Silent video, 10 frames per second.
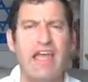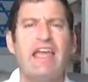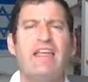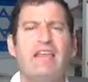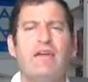
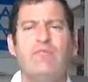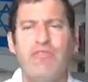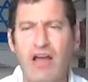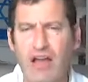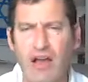a
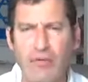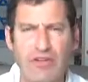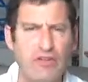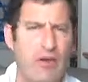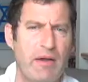bracha when
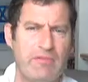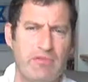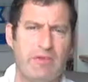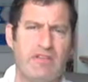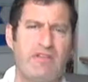they do
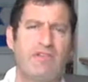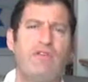optional mitzvahs.